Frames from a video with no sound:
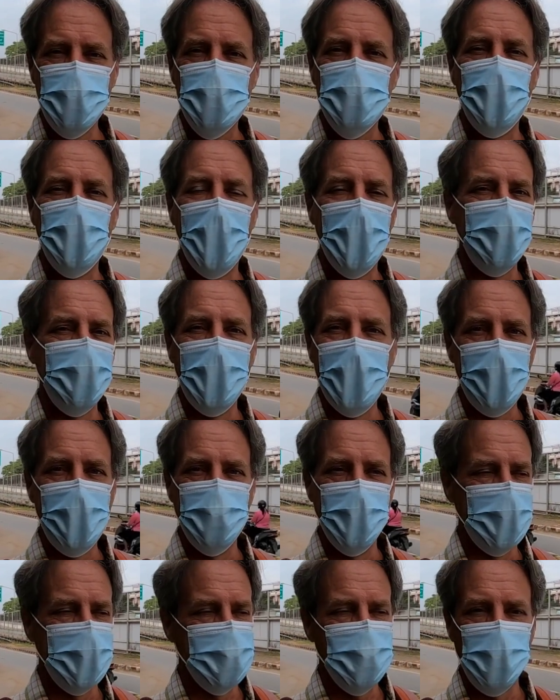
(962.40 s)
just smiled
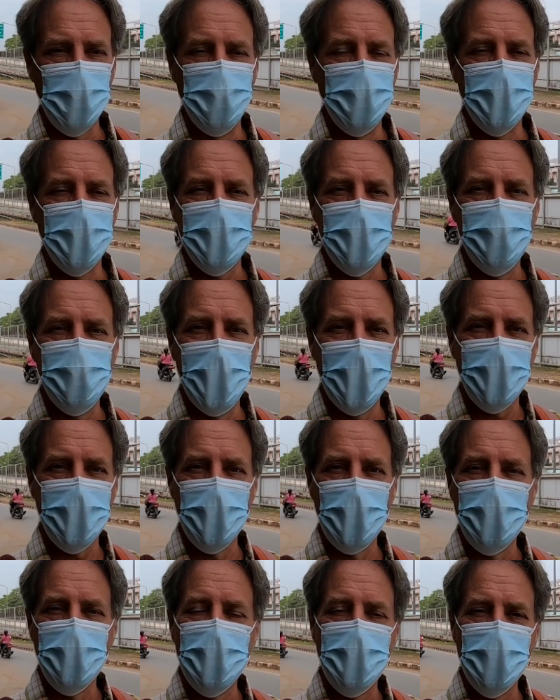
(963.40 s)
at me and told me to come back
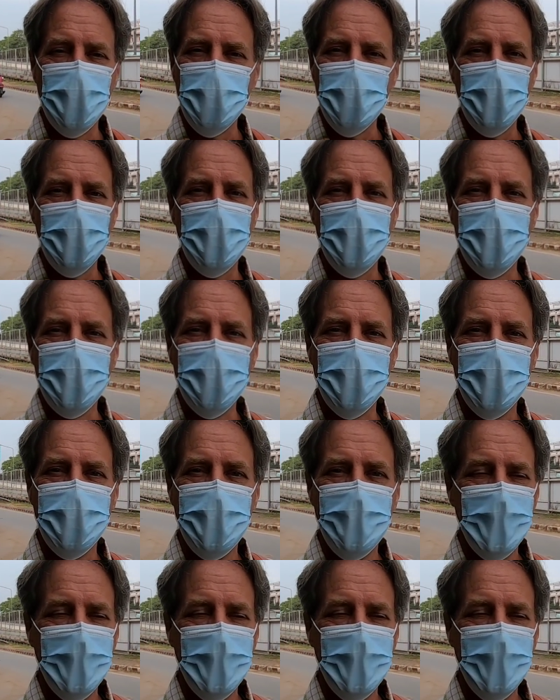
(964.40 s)
on November 30th.